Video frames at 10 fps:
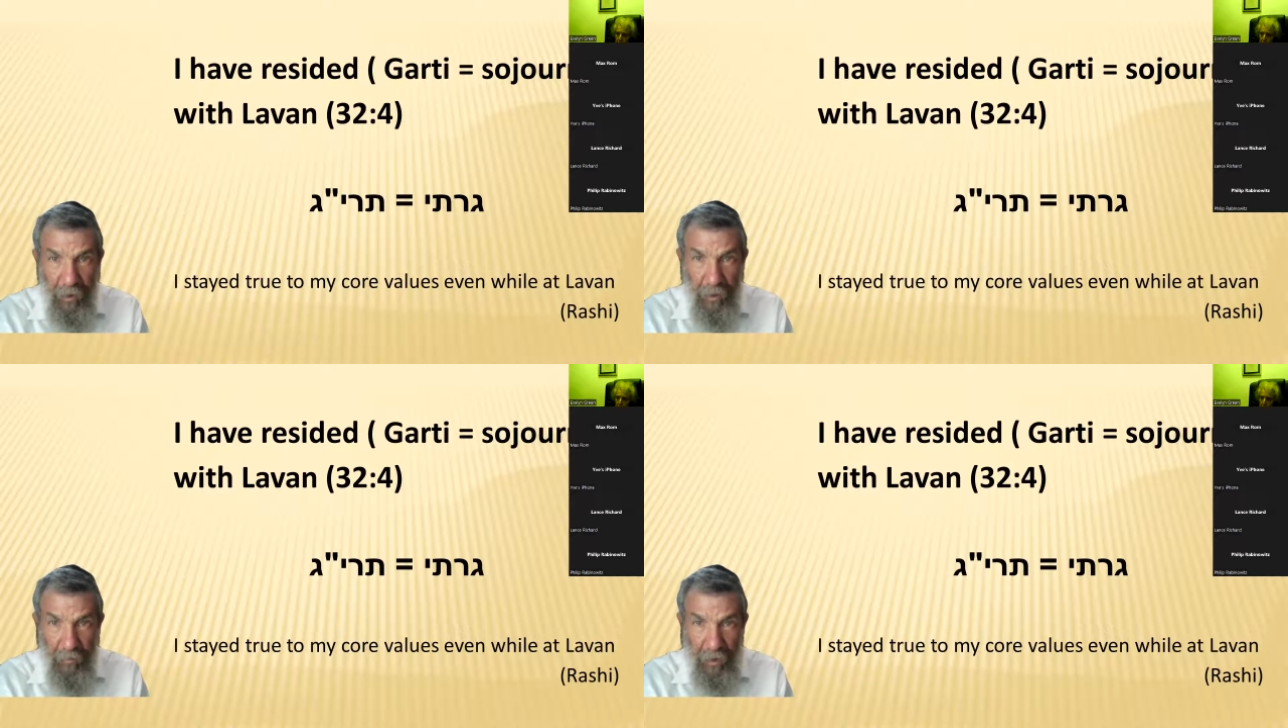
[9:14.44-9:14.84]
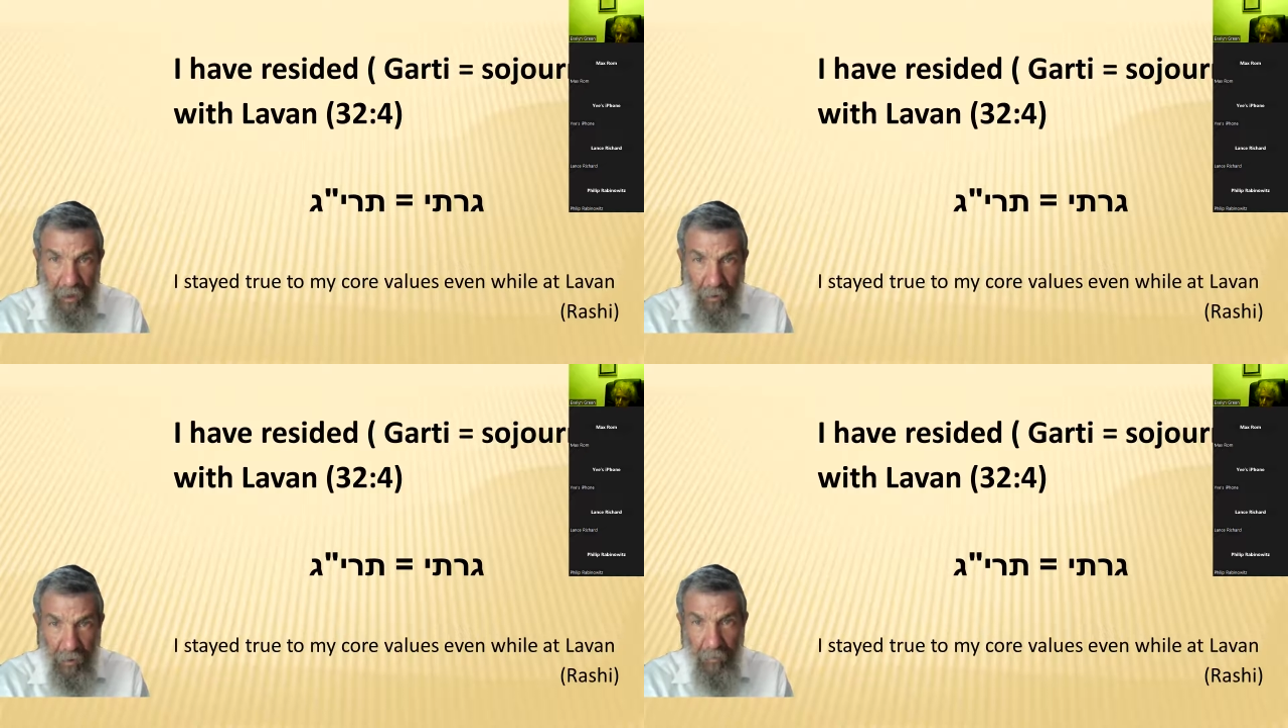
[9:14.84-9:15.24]
and
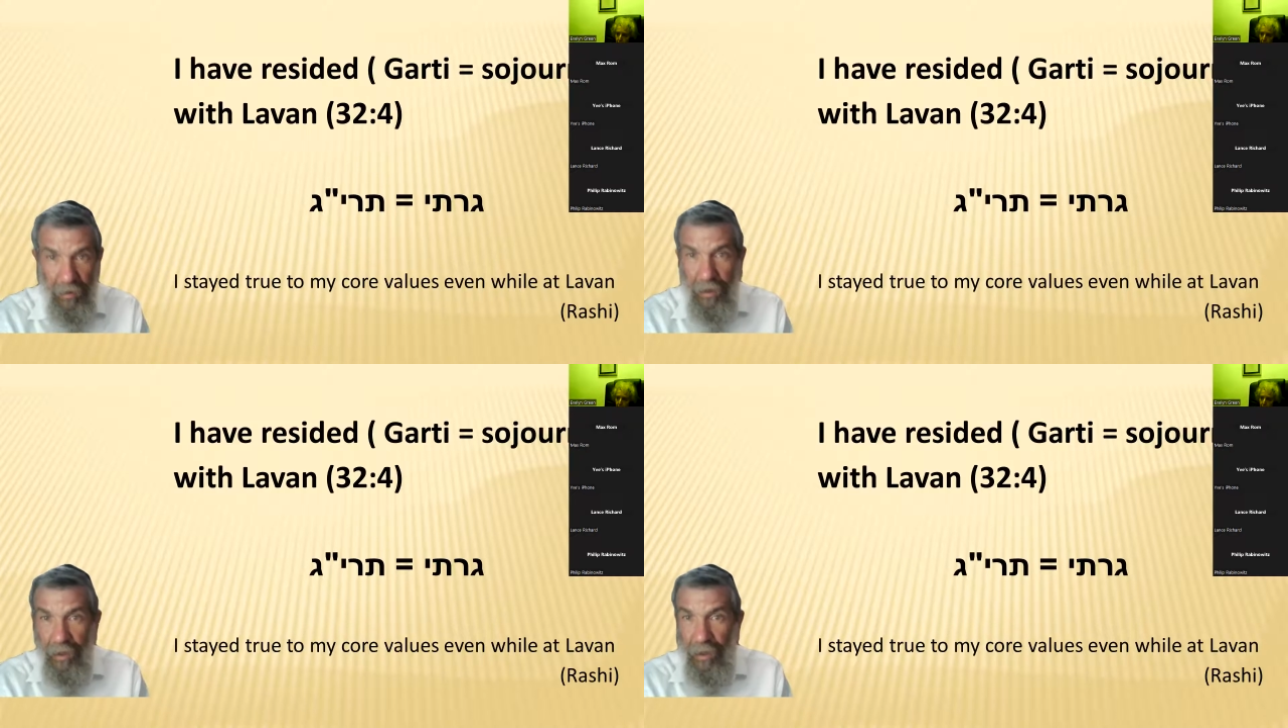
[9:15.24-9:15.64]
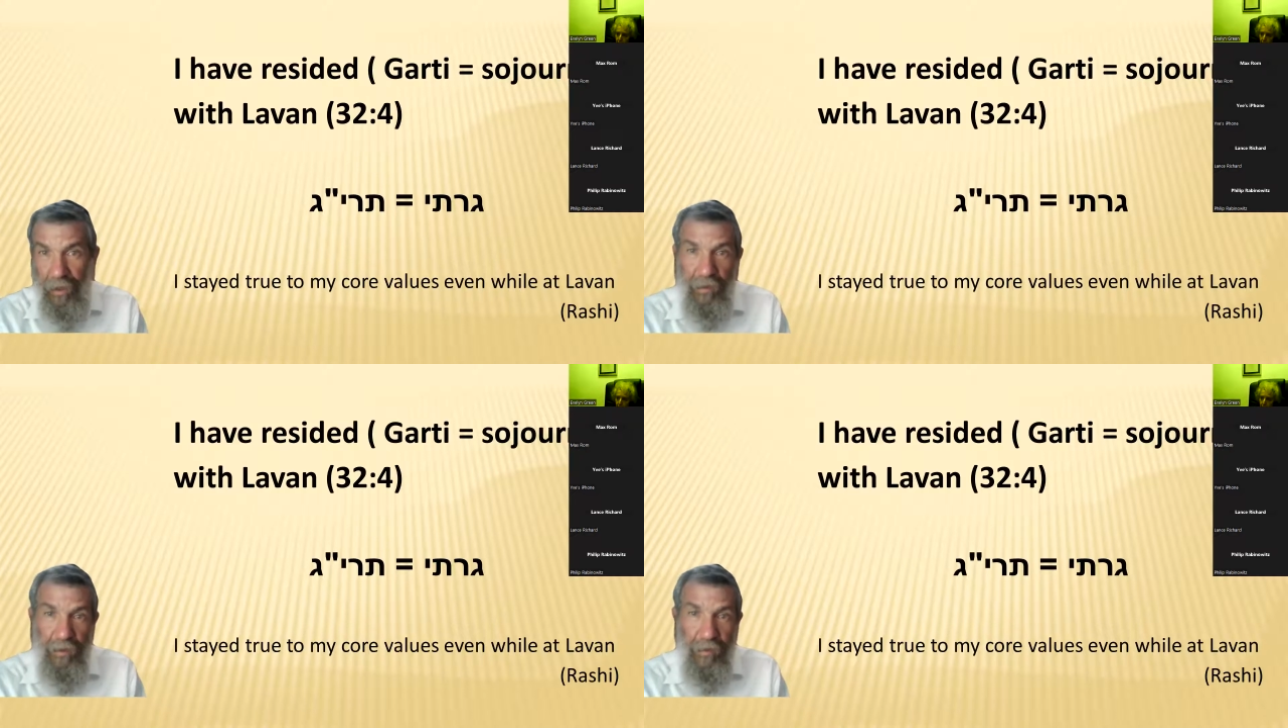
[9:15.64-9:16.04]
become
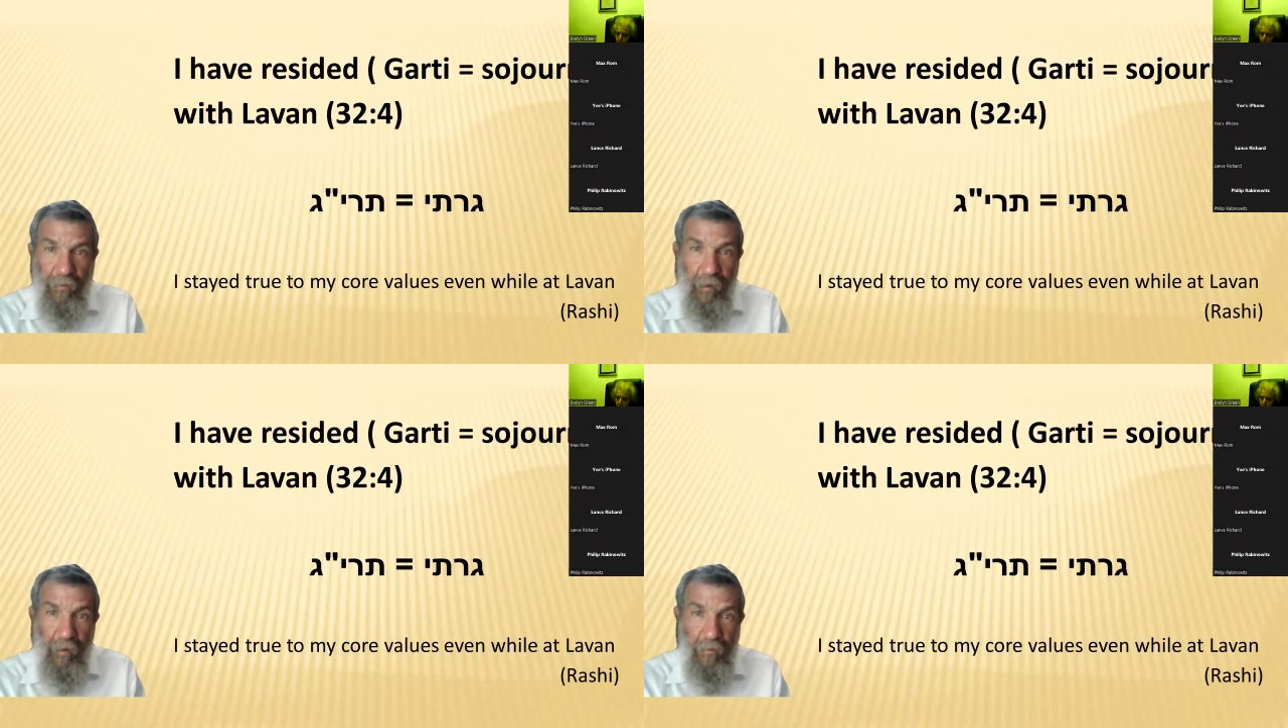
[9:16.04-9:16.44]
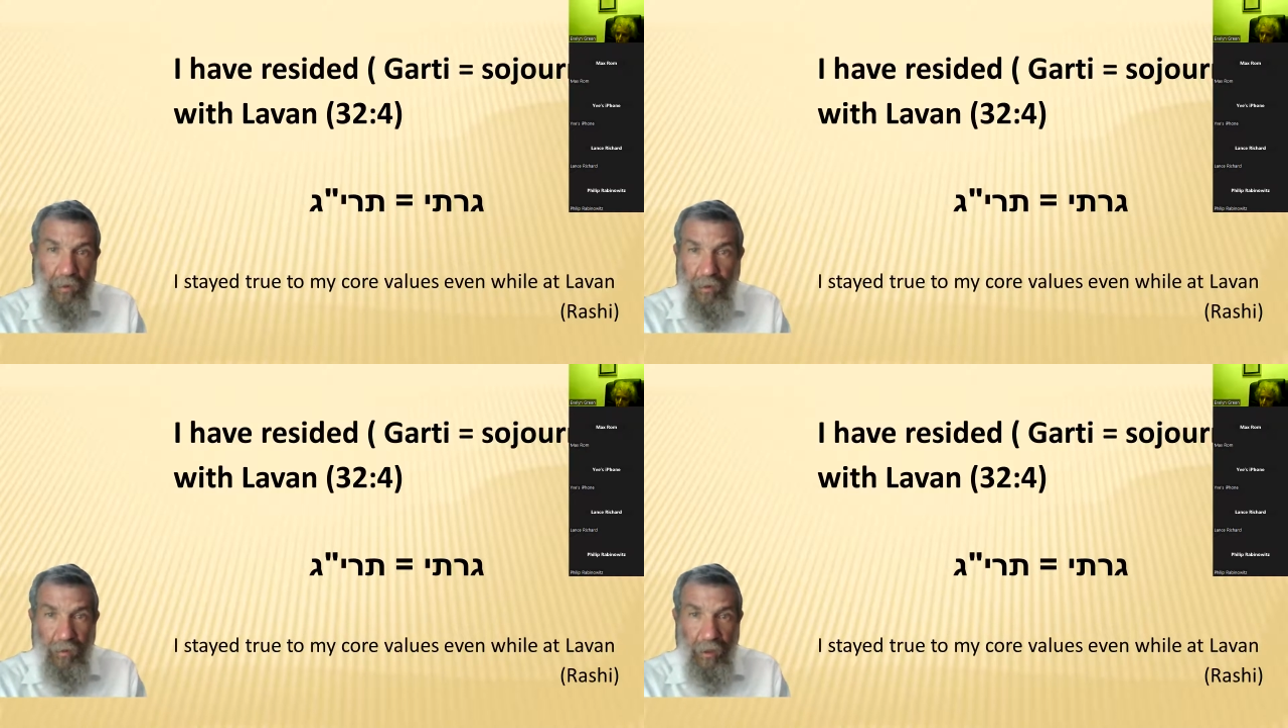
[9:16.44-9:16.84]
a
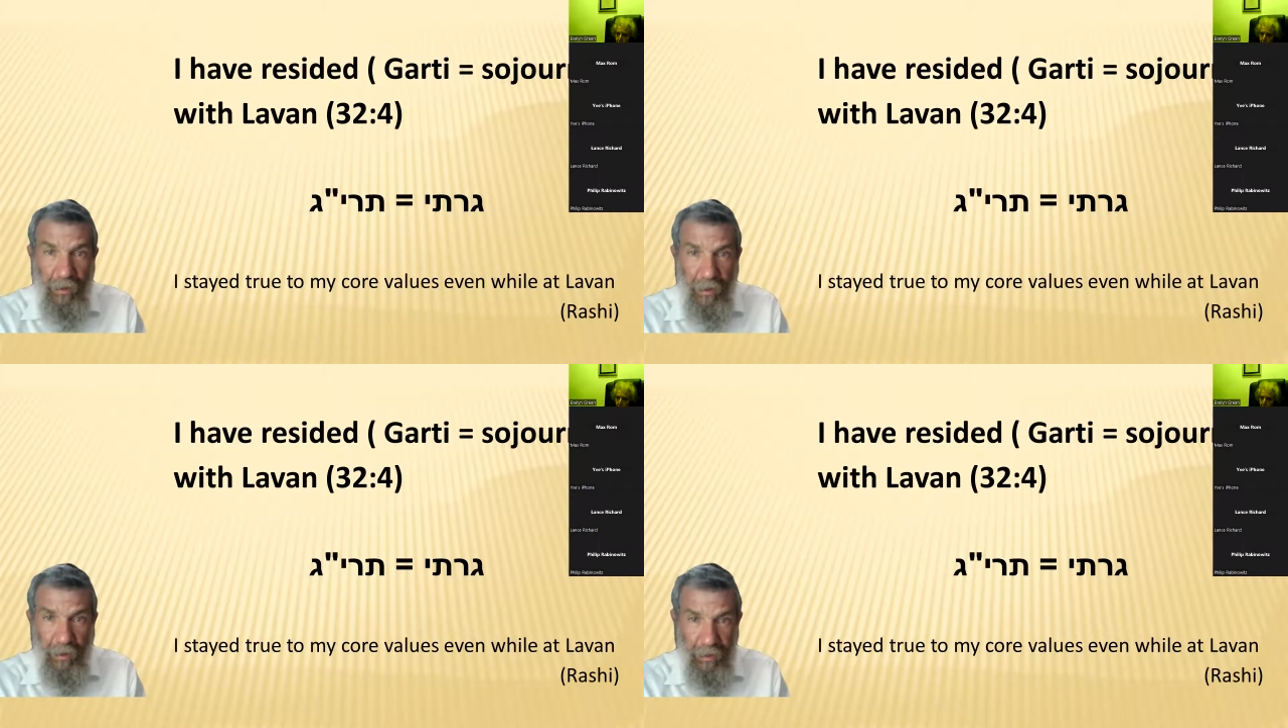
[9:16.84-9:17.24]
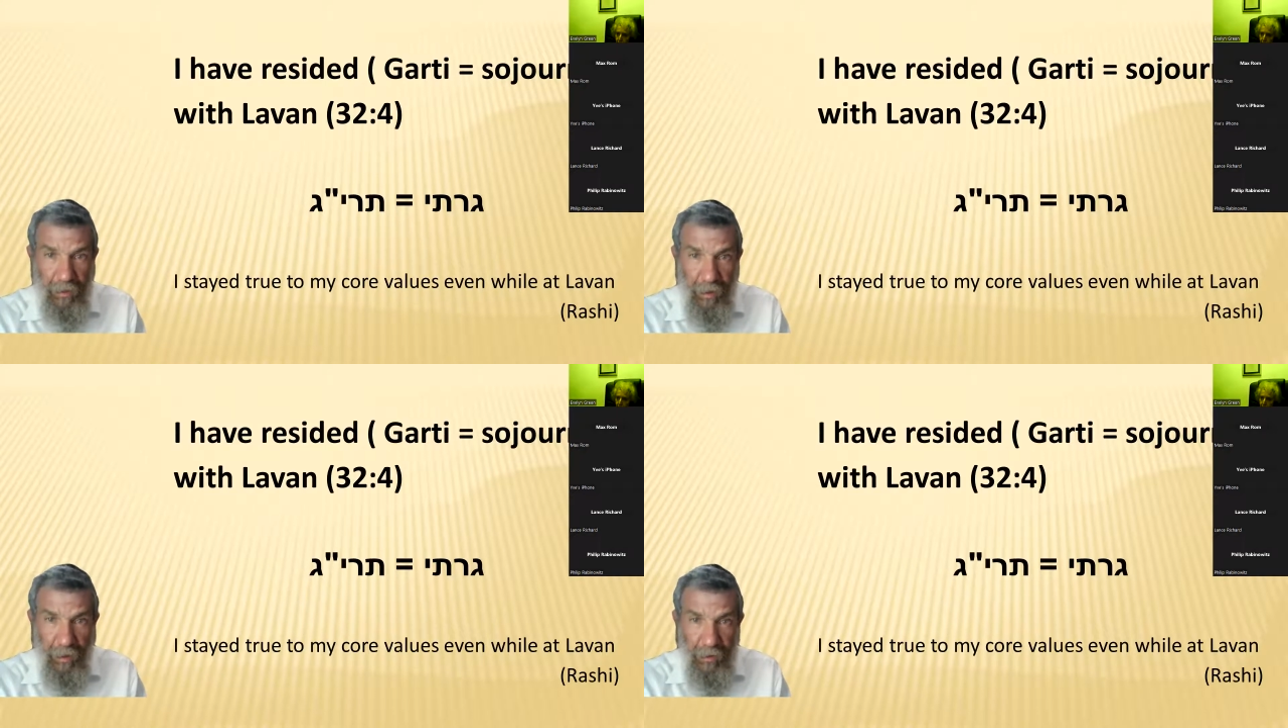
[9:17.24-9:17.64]
permanent resident.